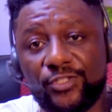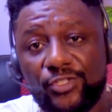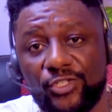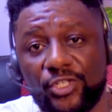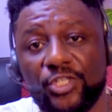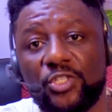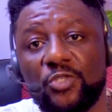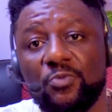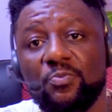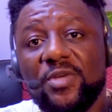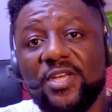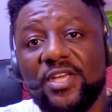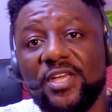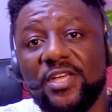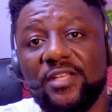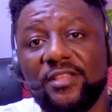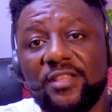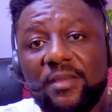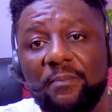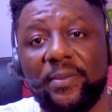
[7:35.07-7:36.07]
teach
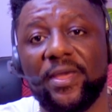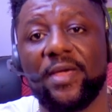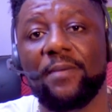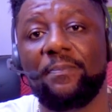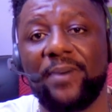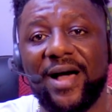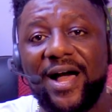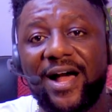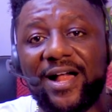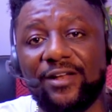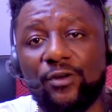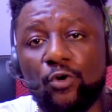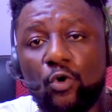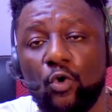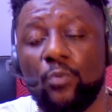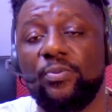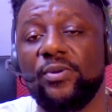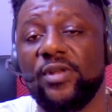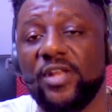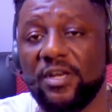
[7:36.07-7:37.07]
me the PayPal
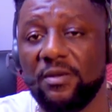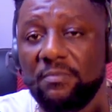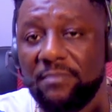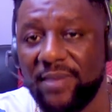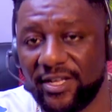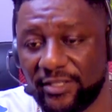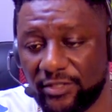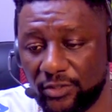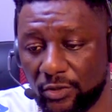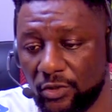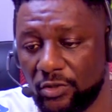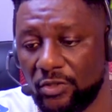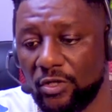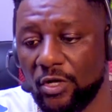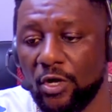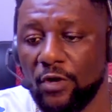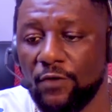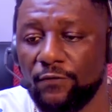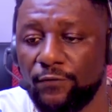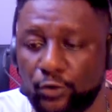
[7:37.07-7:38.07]
opening method
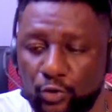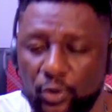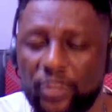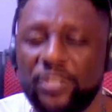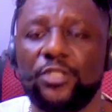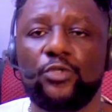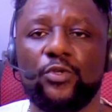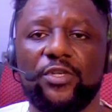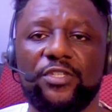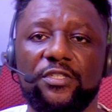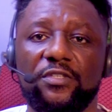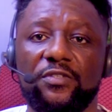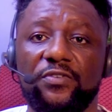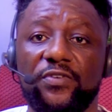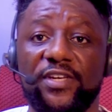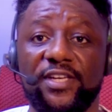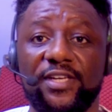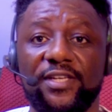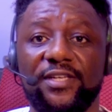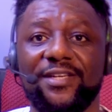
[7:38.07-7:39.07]
for
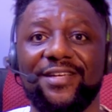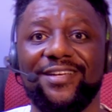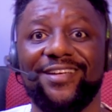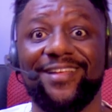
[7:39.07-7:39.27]
2023.